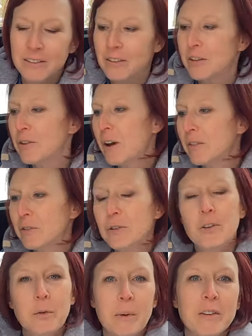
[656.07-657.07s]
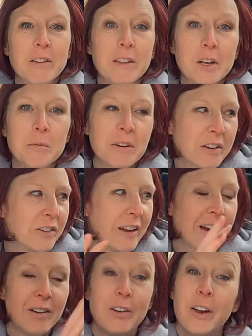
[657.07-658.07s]
So you have to expect a little bit of
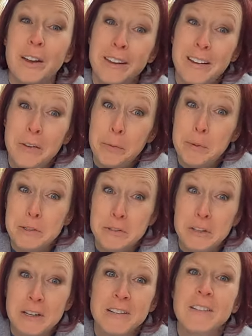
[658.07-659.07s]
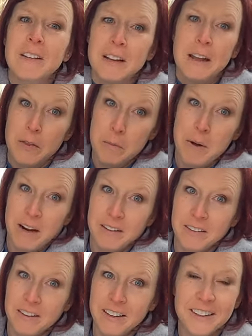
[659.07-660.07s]
sound, especially in the
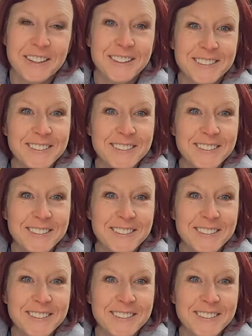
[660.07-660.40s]
backseat.